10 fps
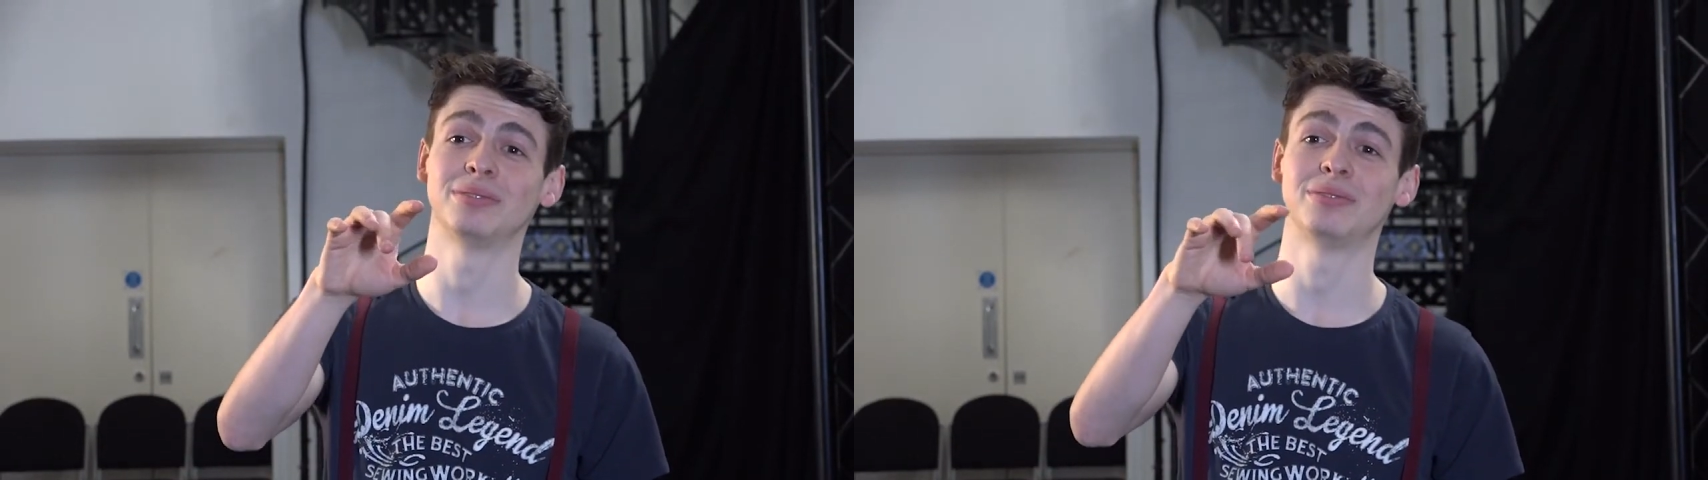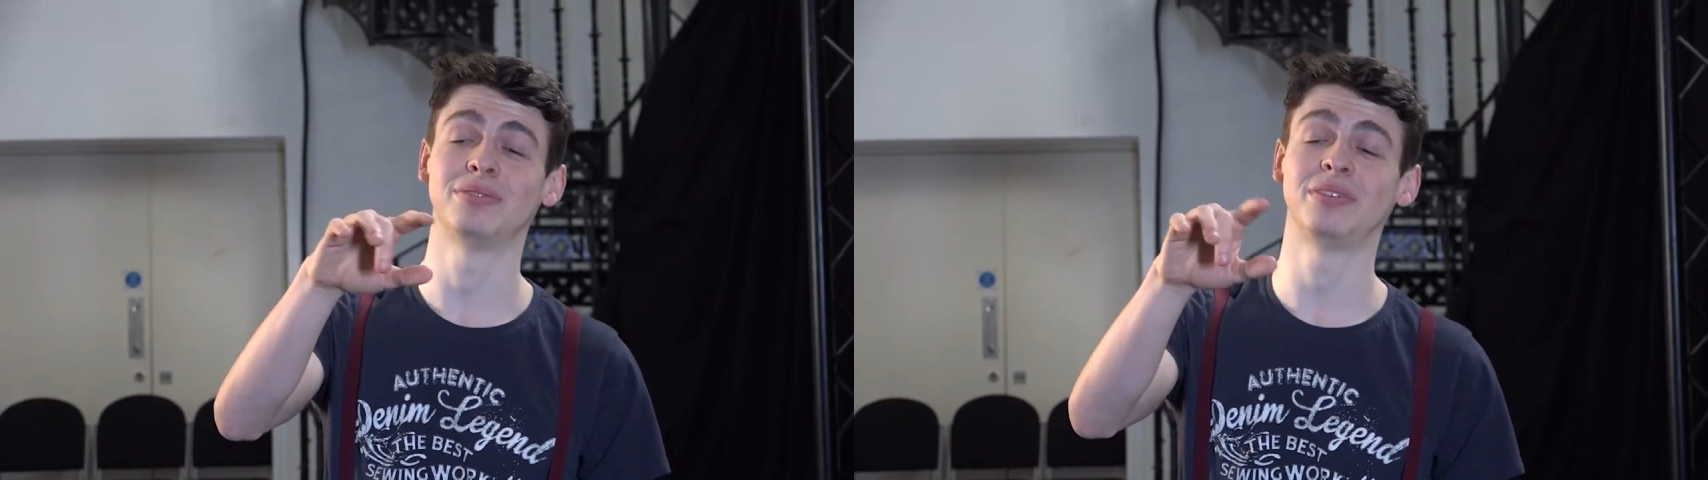
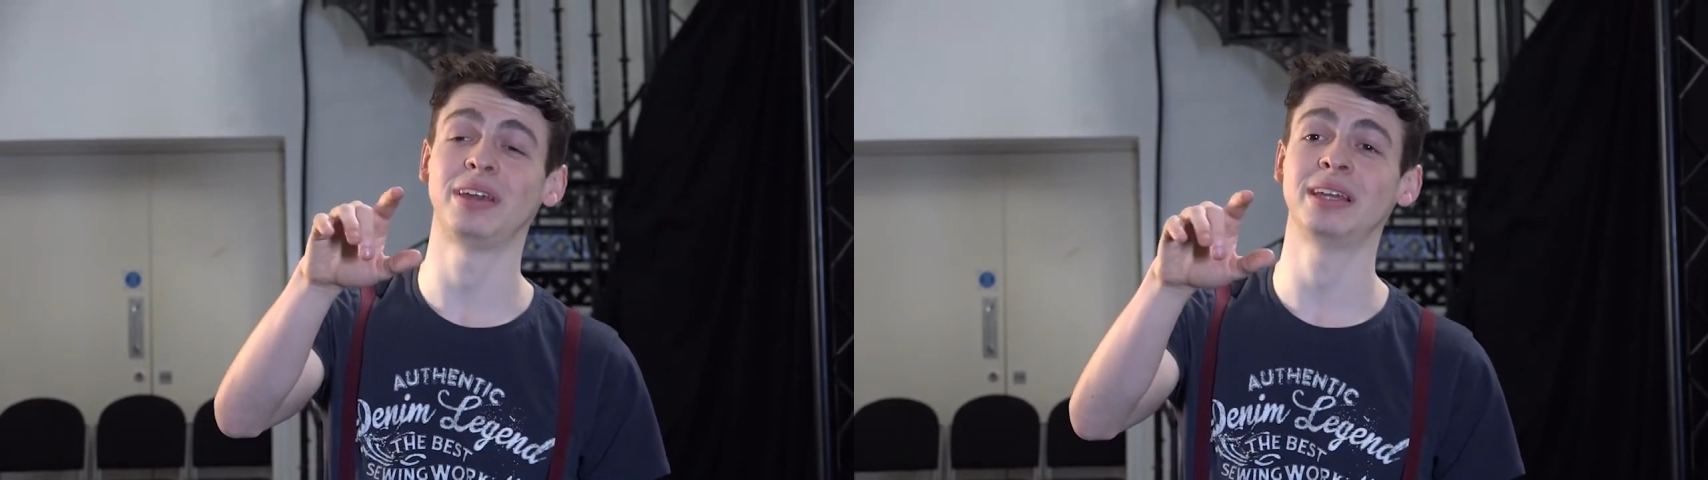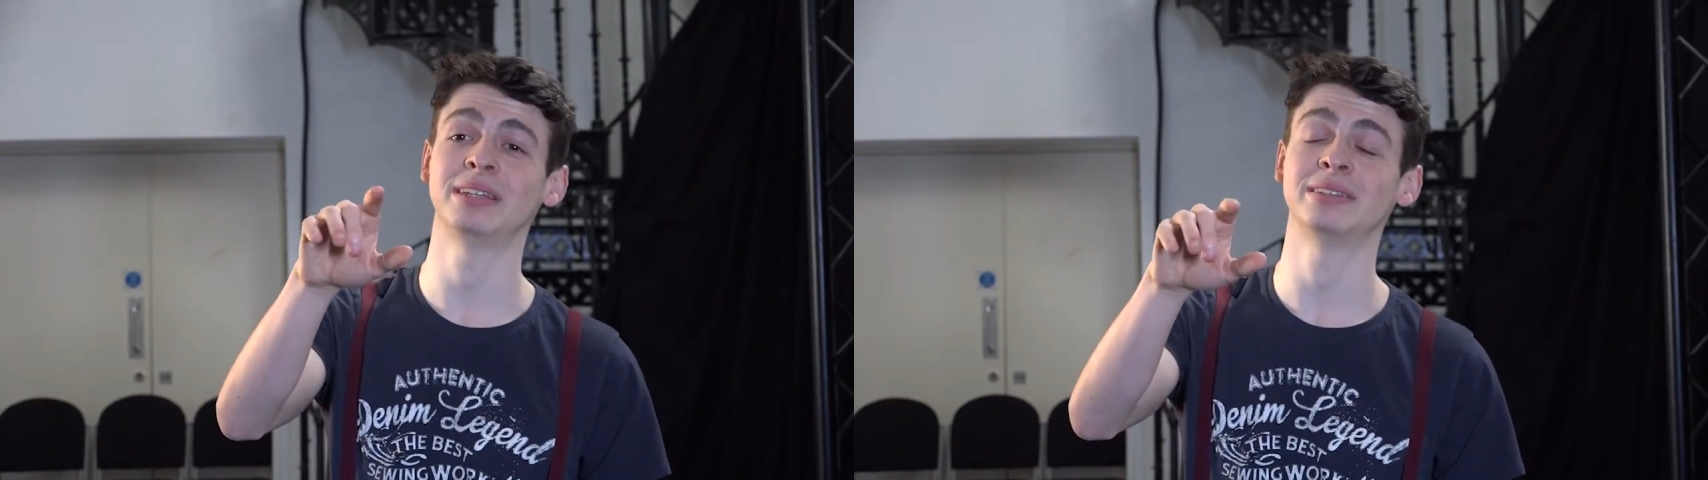
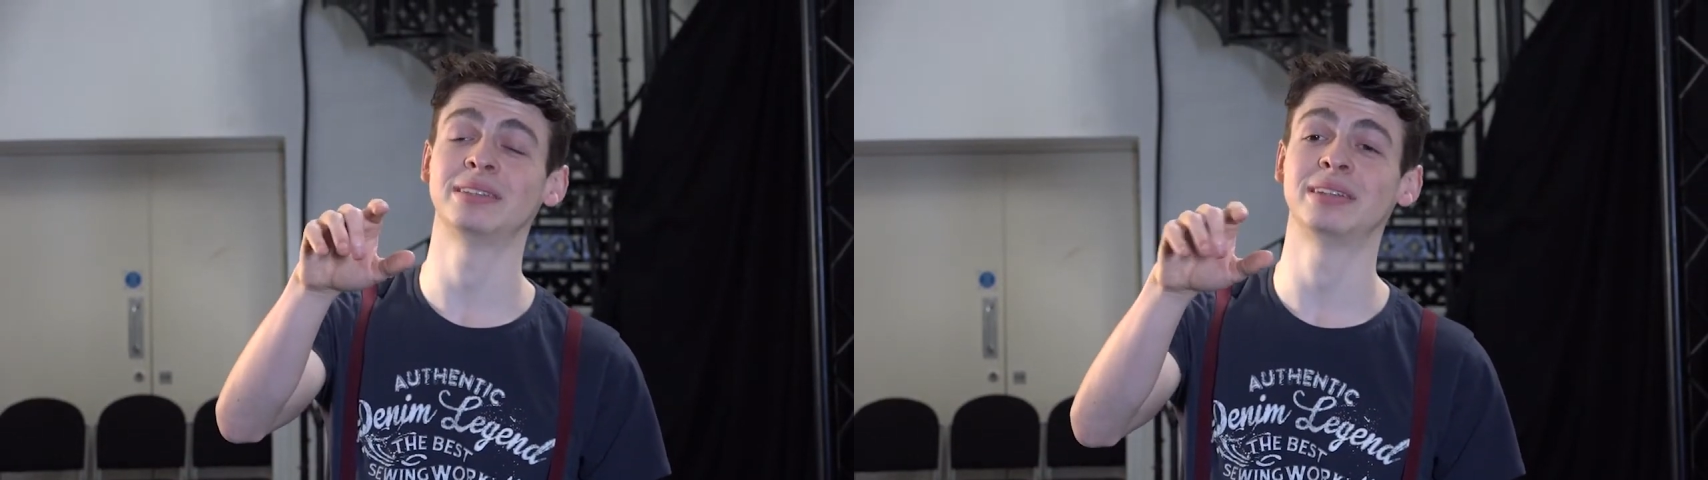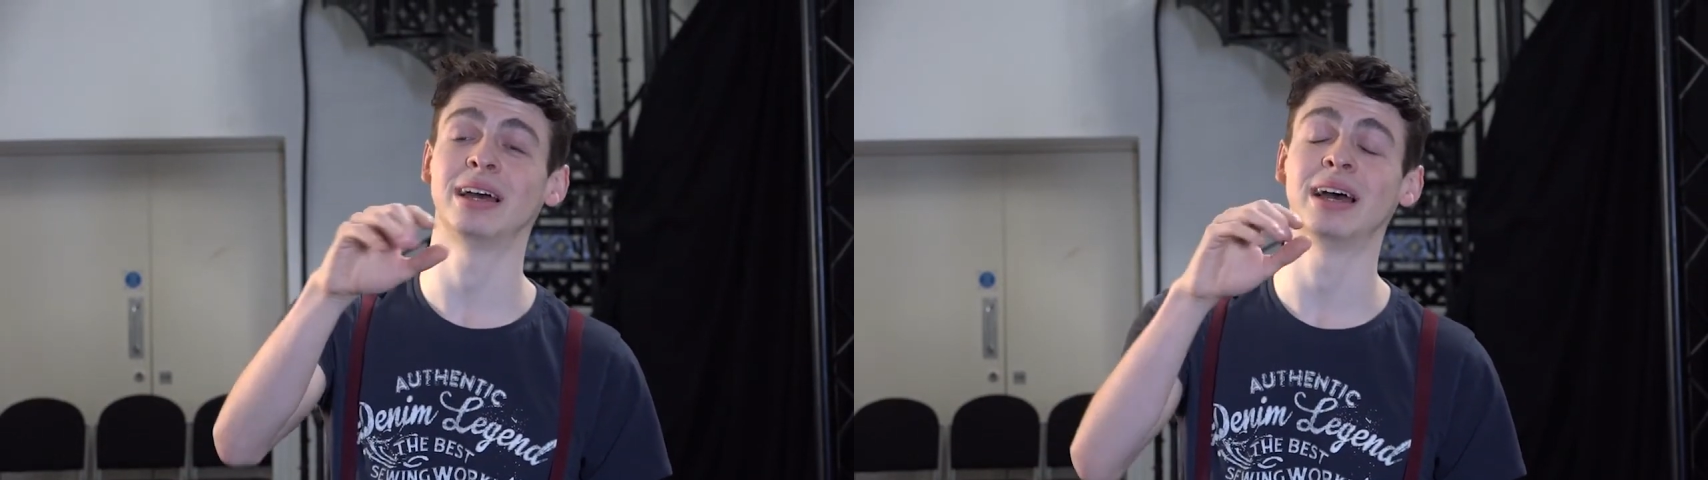
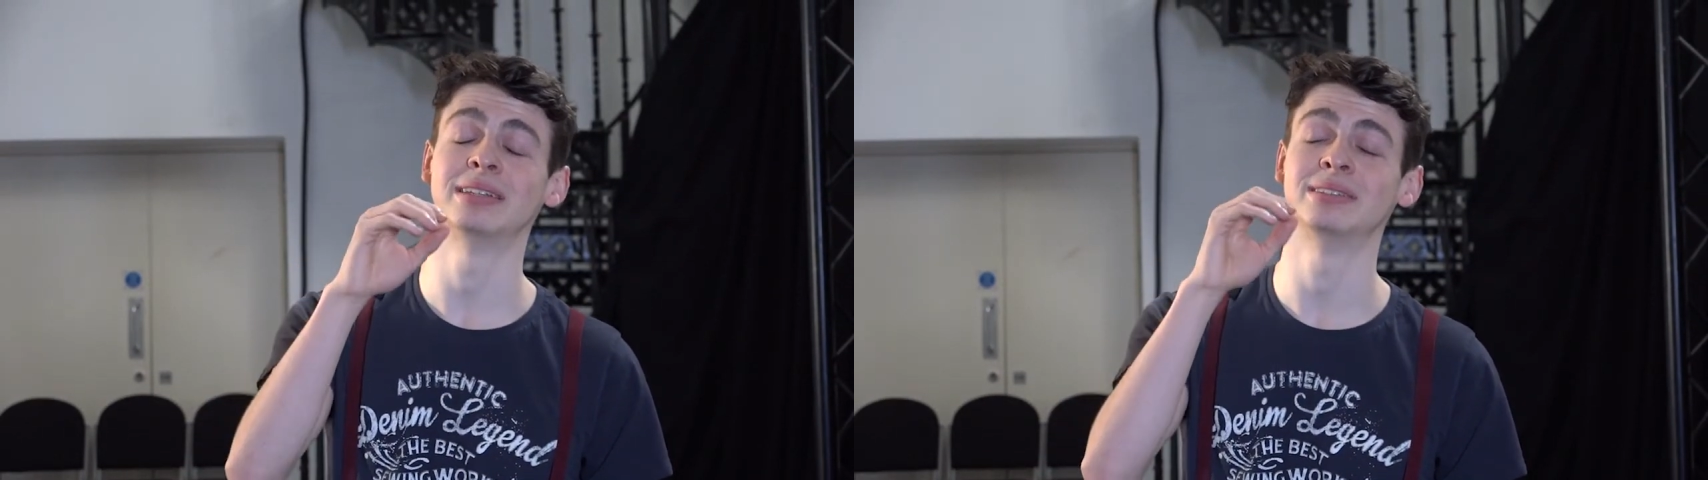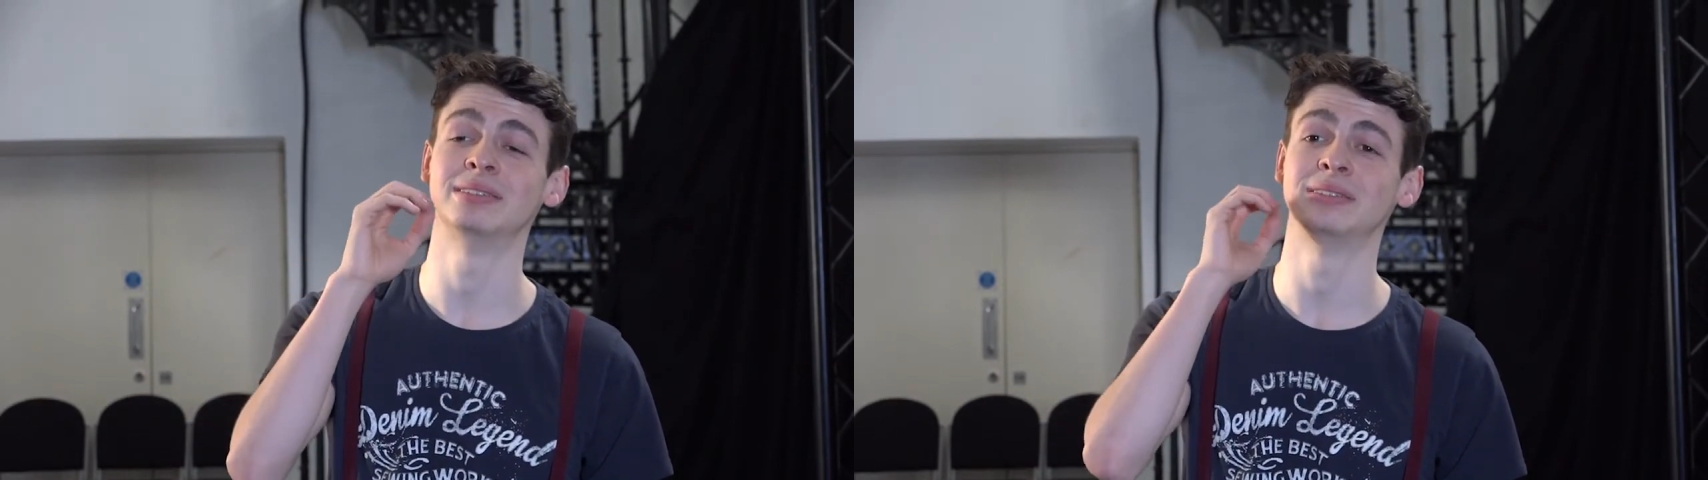vein
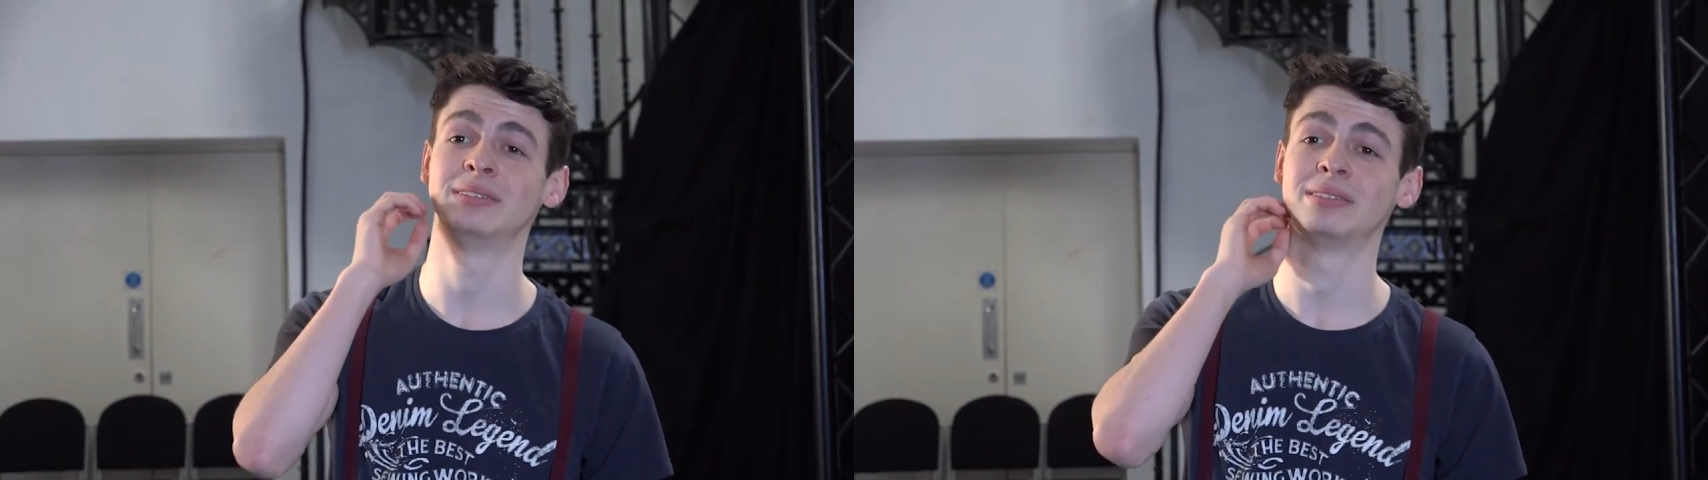and